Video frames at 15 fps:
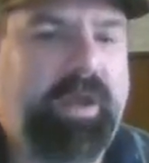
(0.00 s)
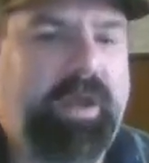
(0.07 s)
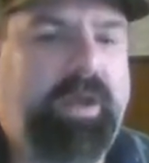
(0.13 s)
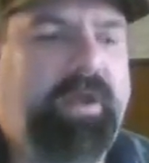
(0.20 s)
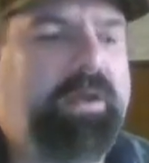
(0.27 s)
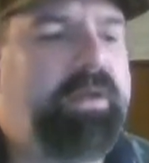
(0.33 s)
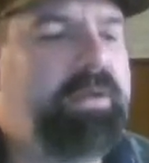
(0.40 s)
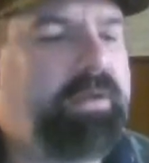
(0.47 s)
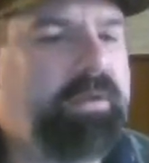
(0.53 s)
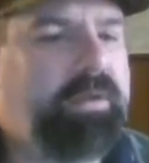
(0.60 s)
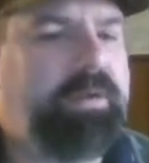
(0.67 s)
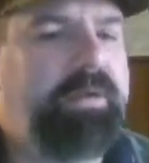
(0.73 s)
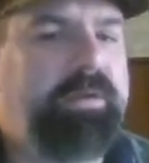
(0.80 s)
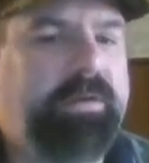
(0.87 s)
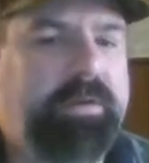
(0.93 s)

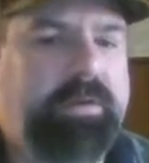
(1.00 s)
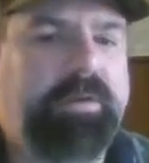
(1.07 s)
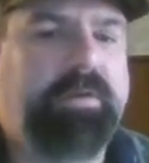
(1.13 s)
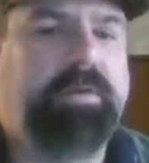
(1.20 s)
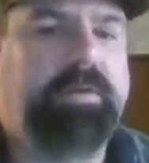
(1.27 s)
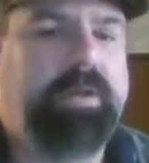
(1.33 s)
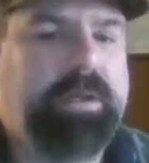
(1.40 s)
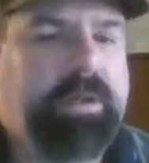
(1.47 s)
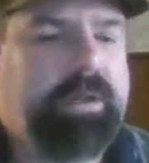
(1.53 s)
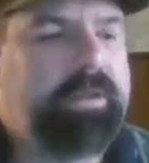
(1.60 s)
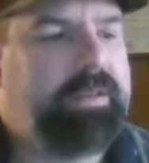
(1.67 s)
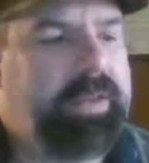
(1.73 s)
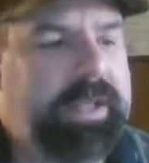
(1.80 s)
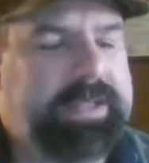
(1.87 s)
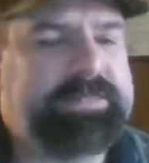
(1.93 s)
Oh,
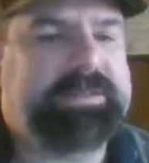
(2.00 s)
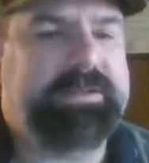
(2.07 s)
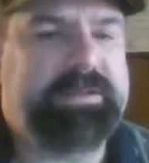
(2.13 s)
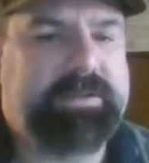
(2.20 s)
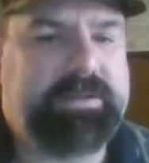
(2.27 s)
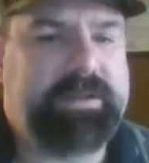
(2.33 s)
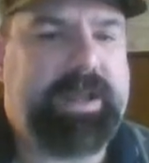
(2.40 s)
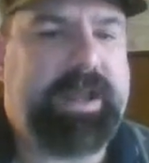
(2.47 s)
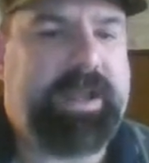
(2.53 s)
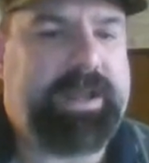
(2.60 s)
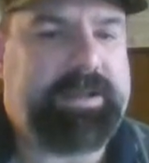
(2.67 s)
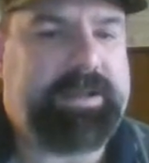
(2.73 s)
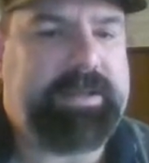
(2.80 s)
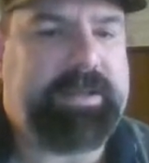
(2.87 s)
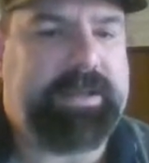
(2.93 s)
that's a good
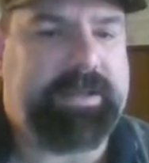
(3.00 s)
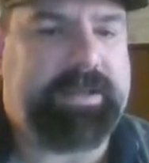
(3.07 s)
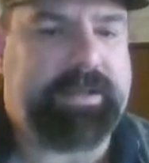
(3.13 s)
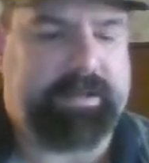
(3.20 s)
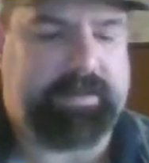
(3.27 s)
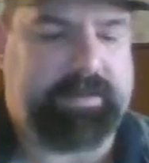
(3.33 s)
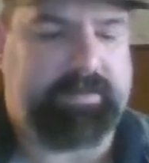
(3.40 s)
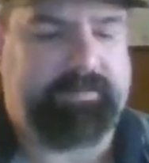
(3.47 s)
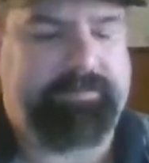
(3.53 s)
idea.